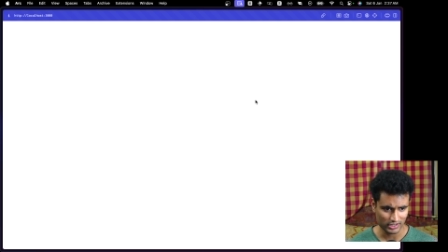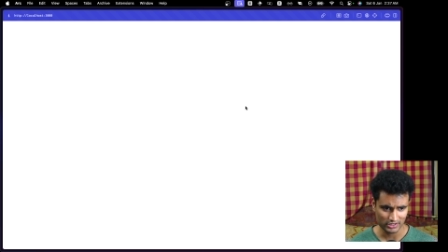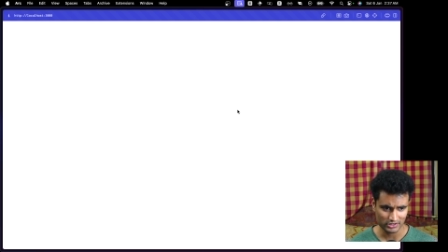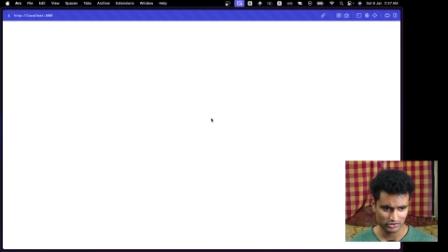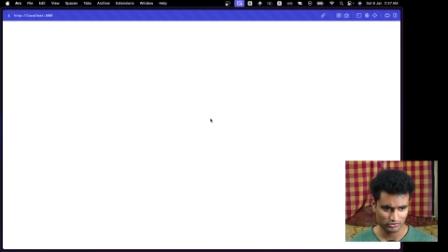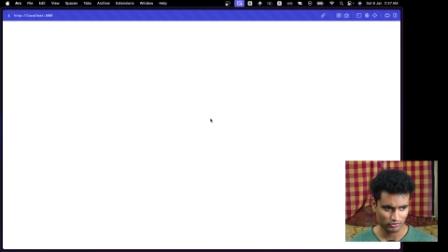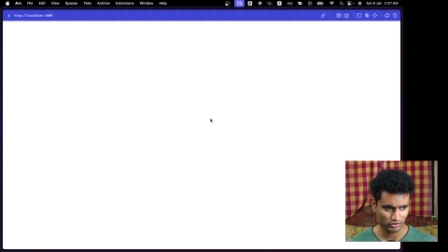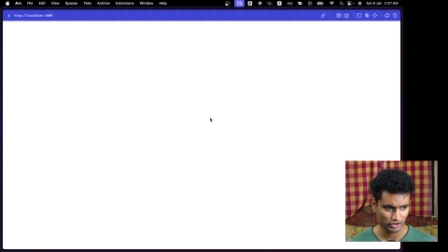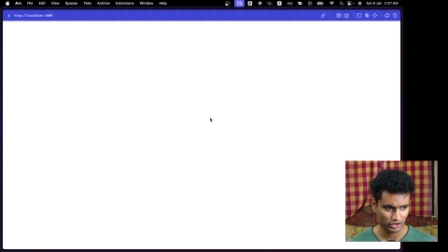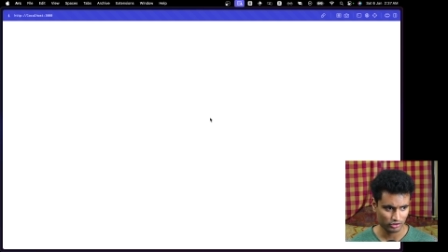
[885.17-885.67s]

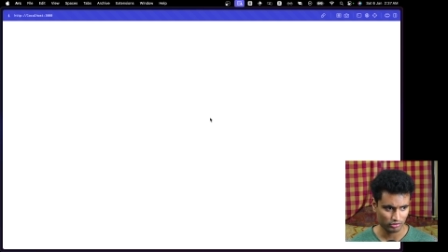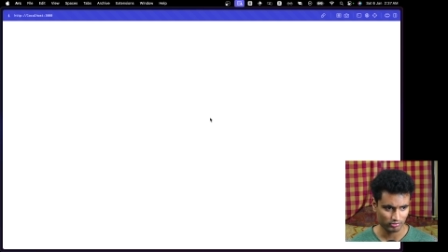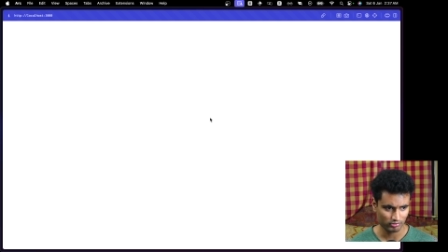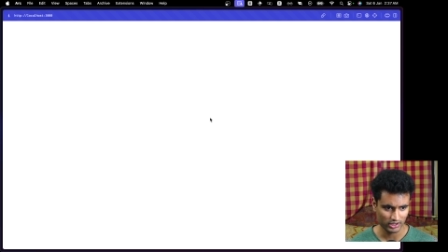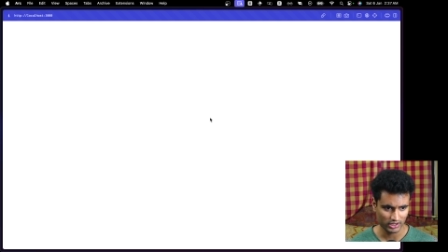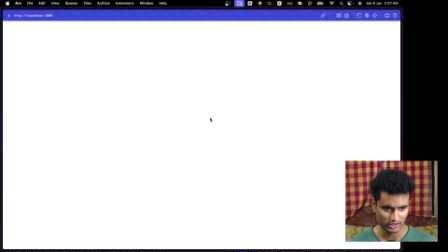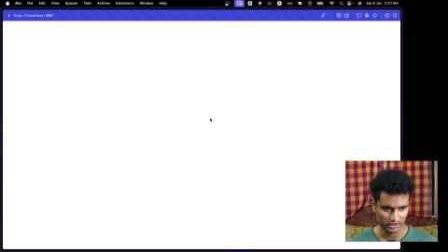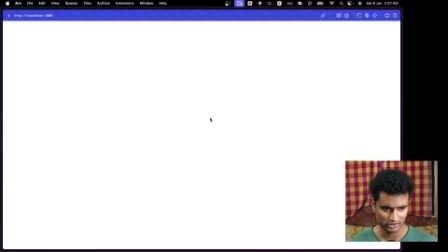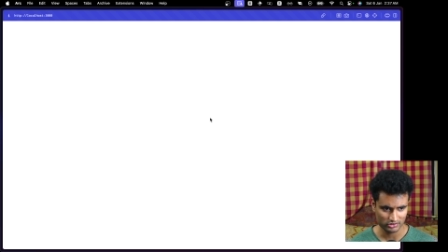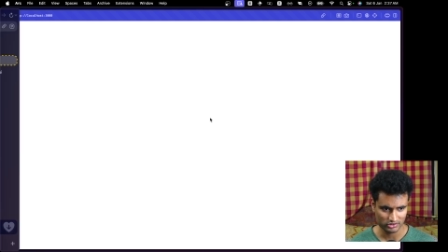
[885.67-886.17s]
just wanted to
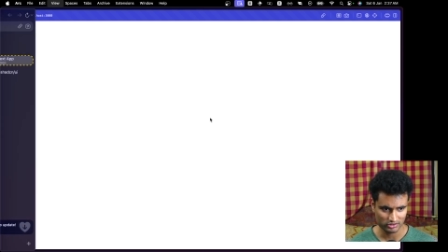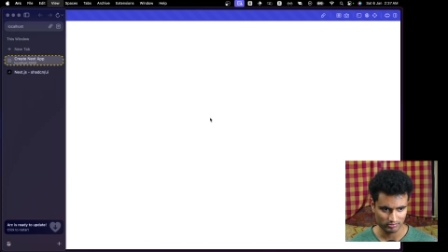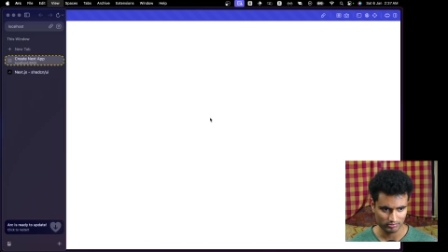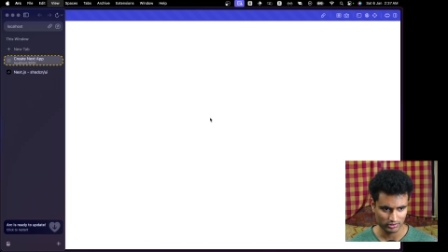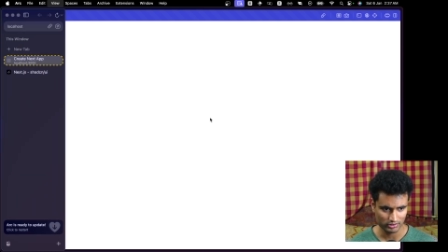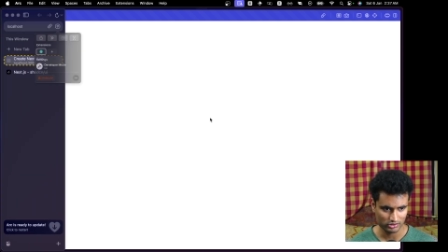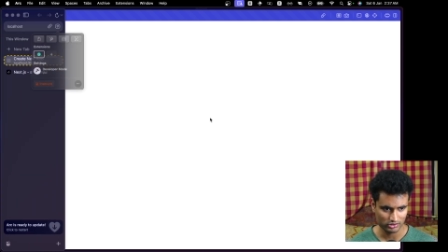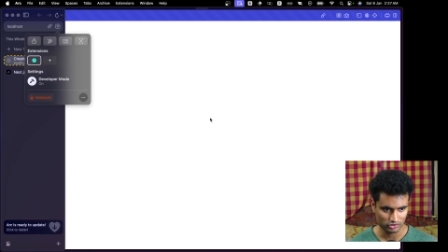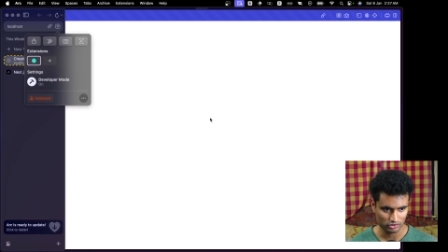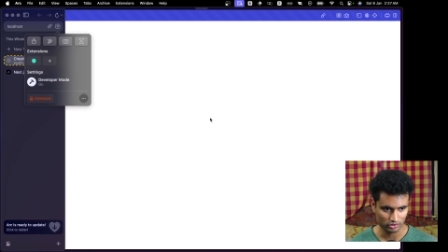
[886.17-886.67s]
make it
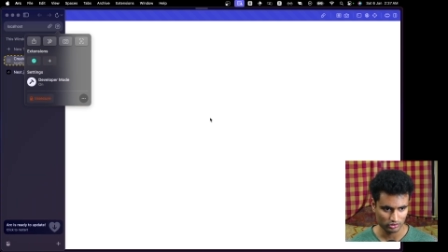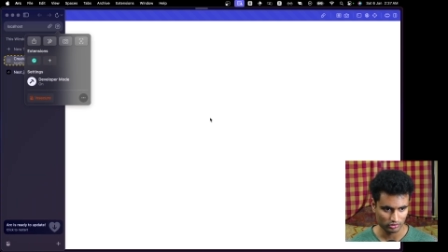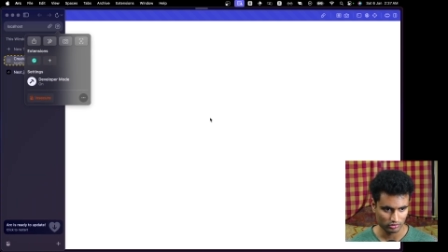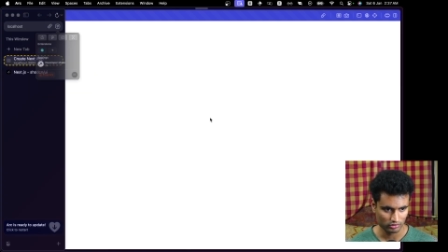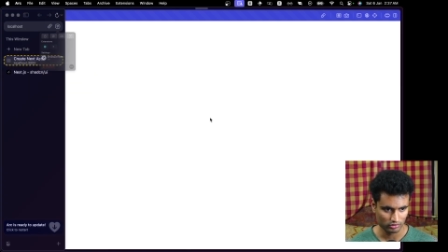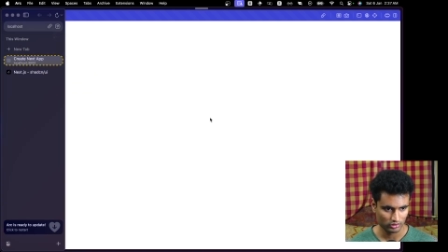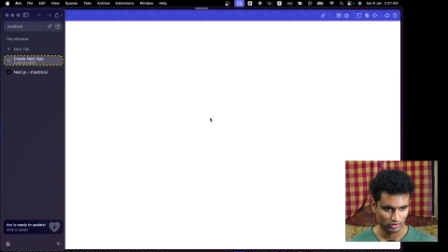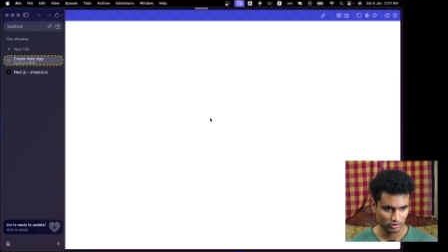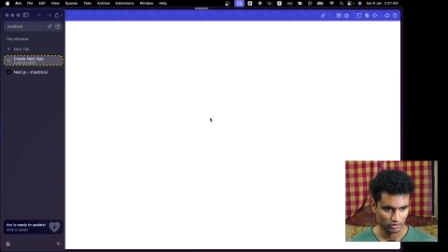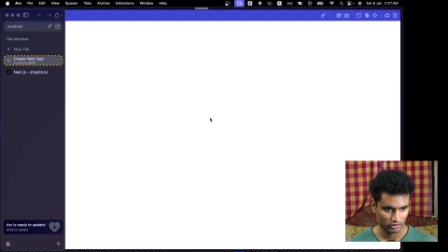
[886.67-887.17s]
simple, so
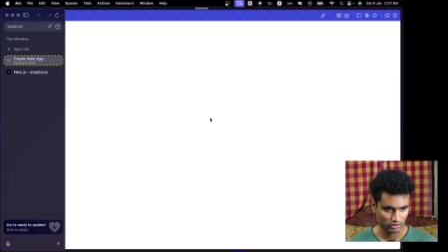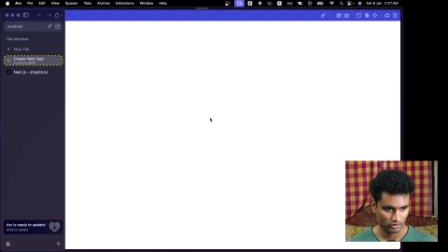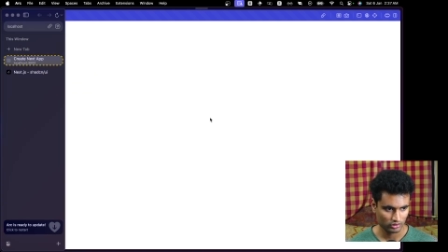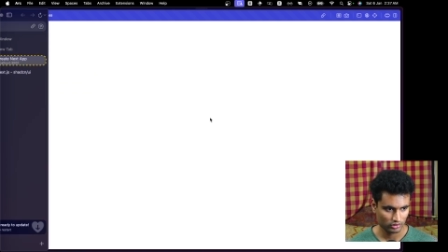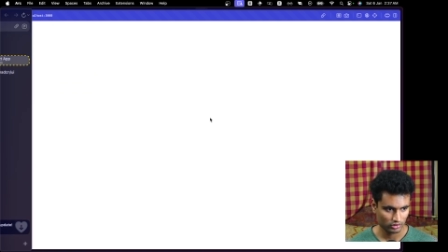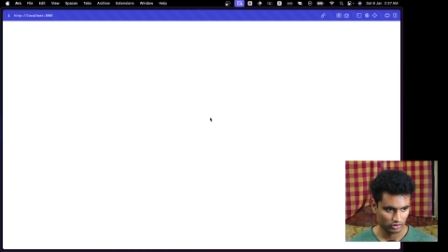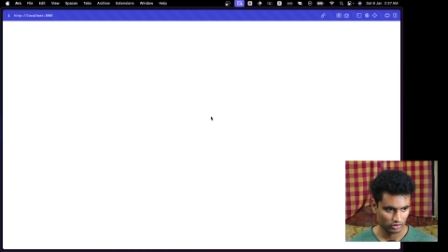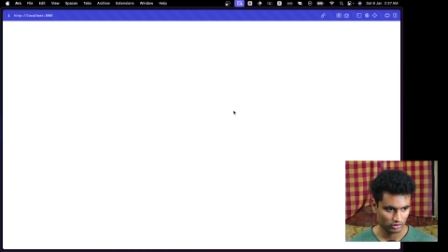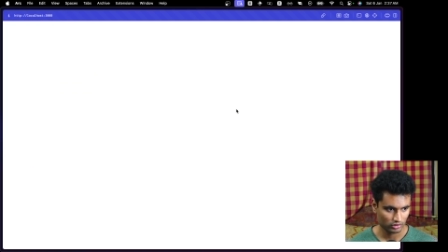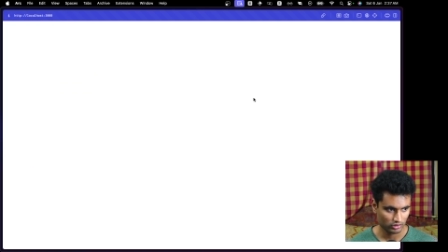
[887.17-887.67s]

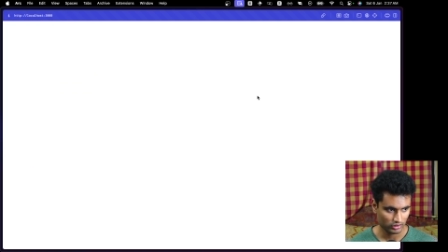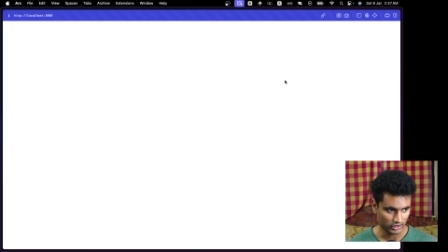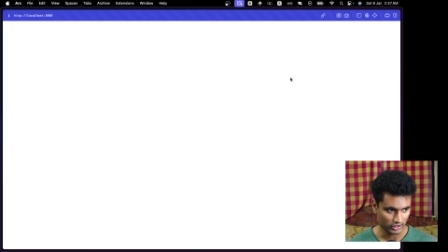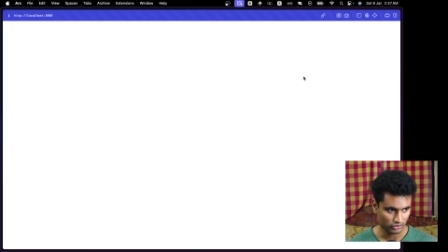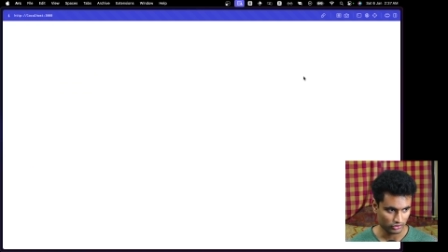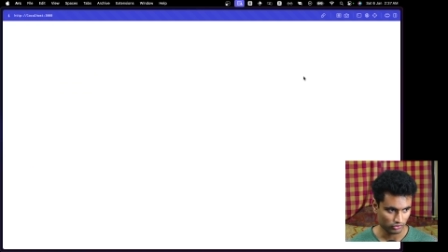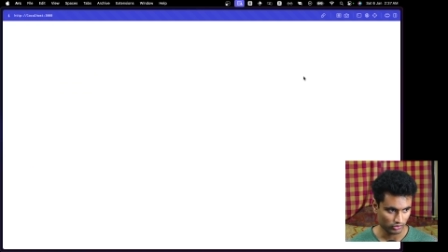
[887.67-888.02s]
that's